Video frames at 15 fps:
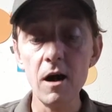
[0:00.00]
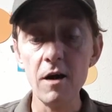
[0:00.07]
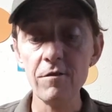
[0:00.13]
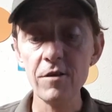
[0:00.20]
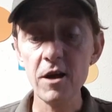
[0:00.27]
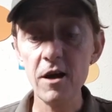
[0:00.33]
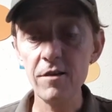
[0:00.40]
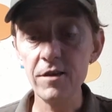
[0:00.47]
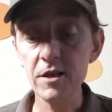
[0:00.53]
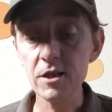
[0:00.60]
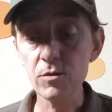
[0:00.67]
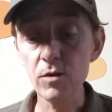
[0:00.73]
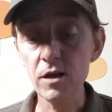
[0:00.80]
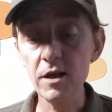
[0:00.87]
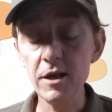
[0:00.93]
I've cut
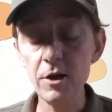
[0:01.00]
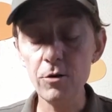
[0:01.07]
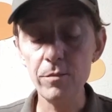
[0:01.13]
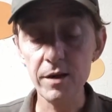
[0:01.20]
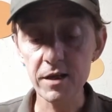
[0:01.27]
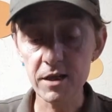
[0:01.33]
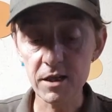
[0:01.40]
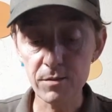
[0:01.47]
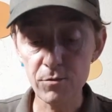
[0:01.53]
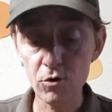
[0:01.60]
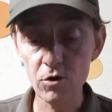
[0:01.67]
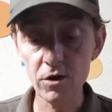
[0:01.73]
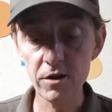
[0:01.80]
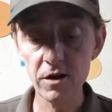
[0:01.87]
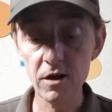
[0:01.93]
this one a little bit
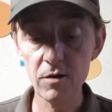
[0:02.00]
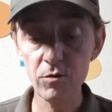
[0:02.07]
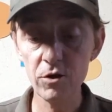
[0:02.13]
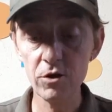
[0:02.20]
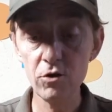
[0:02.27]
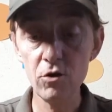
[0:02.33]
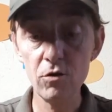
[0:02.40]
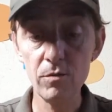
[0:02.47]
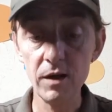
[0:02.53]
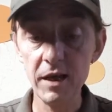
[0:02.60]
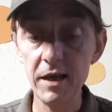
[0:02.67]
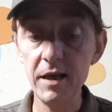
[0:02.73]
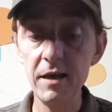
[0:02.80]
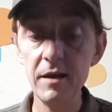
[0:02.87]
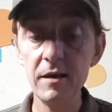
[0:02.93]
smaller than I would
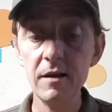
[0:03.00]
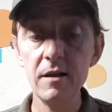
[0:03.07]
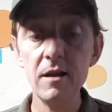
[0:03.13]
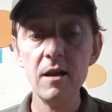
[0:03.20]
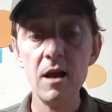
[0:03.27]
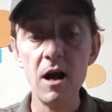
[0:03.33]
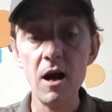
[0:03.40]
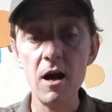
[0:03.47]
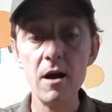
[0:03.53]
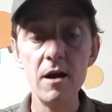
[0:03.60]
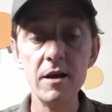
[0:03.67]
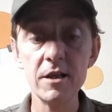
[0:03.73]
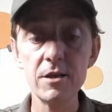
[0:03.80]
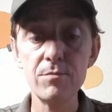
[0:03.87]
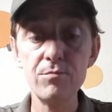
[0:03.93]
normally.
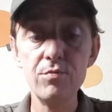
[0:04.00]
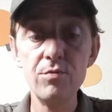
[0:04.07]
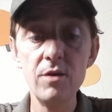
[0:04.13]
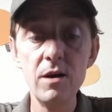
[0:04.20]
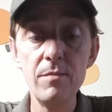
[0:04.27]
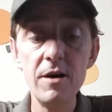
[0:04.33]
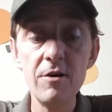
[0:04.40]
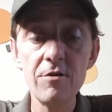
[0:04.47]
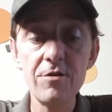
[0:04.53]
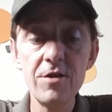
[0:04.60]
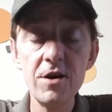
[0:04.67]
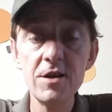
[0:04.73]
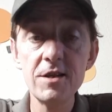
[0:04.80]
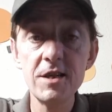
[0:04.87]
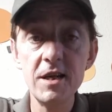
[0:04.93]
It's about
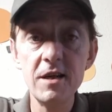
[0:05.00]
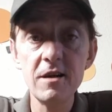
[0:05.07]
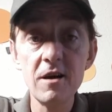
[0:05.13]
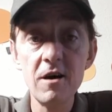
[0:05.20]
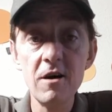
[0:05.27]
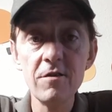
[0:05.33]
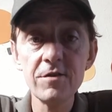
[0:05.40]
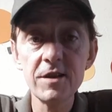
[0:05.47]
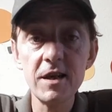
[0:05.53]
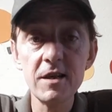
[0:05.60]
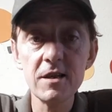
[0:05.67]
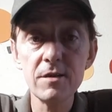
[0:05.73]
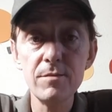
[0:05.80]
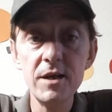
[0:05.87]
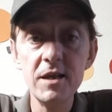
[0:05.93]
13.5
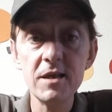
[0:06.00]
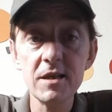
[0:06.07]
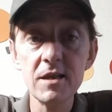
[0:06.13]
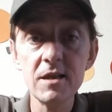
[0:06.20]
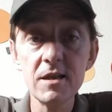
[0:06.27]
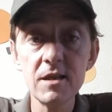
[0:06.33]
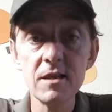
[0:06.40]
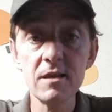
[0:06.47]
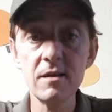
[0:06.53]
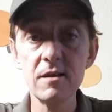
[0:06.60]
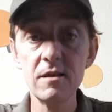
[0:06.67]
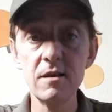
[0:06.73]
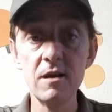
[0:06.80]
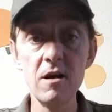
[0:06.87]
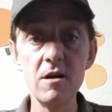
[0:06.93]
centimetres,
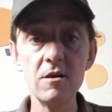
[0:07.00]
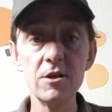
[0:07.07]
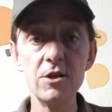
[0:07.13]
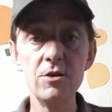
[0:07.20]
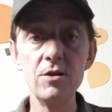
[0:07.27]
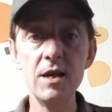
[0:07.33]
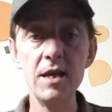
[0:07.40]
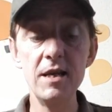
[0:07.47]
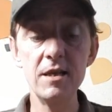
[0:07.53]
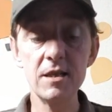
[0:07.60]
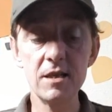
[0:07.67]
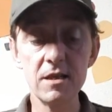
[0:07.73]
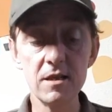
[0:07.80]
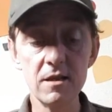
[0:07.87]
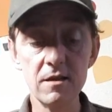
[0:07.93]
the card you
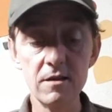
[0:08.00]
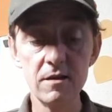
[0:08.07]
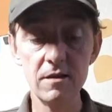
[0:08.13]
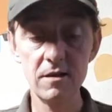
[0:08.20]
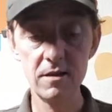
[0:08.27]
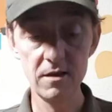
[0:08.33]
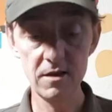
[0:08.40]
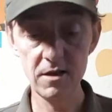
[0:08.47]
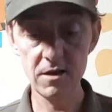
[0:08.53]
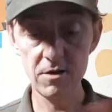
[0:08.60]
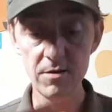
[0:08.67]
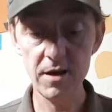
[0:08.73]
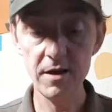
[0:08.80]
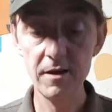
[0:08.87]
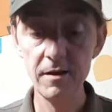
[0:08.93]
need to do
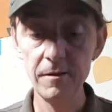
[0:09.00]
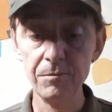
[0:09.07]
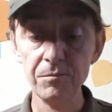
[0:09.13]
it.